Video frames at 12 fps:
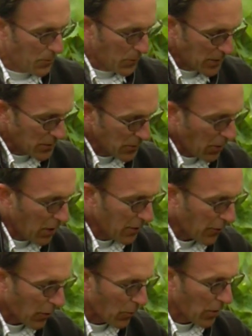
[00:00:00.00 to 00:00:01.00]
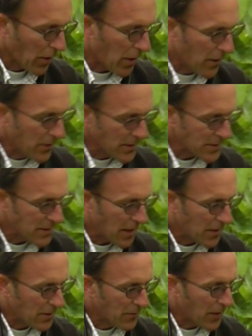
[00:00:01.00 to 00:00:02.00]
we do all of our work on this
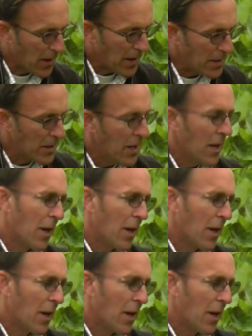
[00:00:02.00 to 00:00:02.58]
side of the vine.